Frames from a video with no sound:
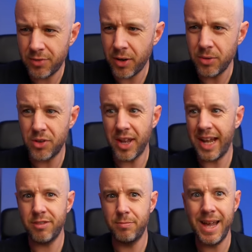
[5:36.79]
phones that
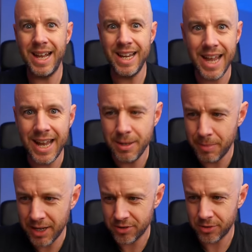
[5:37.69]
have barely any
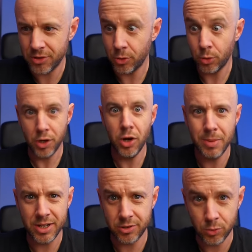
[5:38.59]
bezels or no
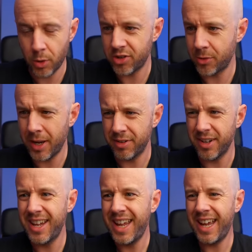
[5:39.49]
bezels
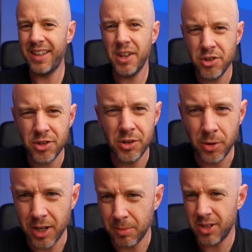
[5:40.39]
whatsoever, and they're just
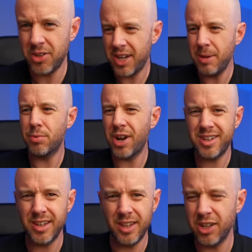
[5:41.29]
annoying because you keep
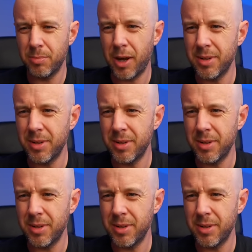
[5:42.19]
pressing things by